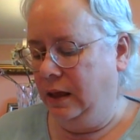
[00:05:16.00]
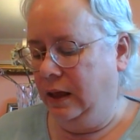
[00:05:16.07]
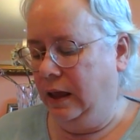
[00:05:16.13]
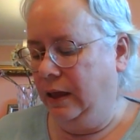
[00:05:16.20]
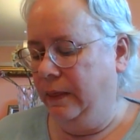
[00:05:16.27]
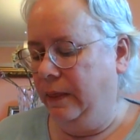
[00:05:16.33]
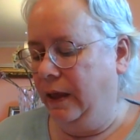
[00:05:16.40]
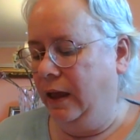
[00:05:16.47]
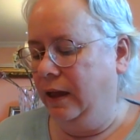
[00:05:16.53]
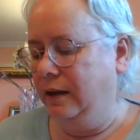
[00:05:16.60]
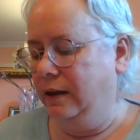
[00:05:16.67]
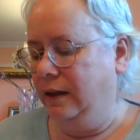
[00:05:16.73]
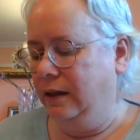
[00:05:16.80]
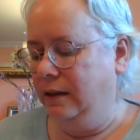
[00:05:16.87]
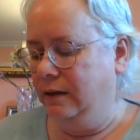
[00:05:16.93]

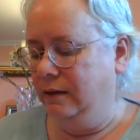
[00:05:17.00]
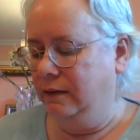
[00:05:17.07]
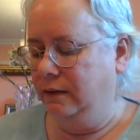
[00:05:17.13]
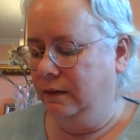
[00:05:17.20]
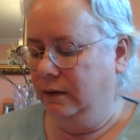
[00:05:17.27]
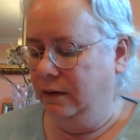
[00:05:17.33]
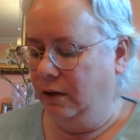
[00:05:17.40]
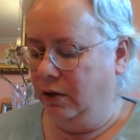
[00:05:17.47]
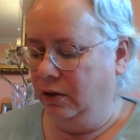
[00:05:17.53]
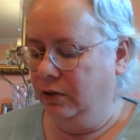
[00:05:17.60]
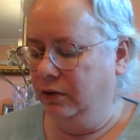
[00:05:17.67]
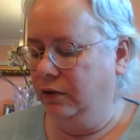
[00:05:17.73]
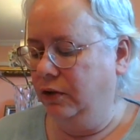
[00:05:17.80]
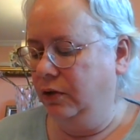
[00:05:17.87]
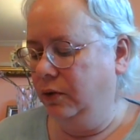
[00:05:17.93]
that is
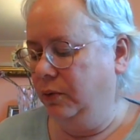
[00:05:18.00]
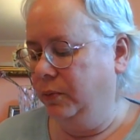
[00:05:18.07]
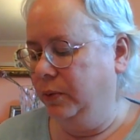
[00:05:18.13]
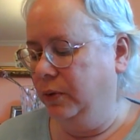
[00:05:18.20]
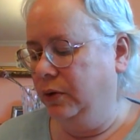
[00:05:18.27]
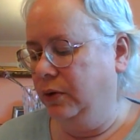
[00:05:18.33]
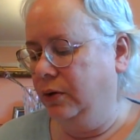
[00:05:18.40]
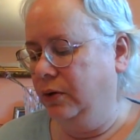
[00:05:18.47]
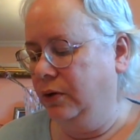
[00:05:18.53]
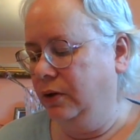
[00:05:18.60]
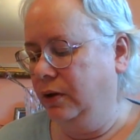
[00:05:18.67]
October,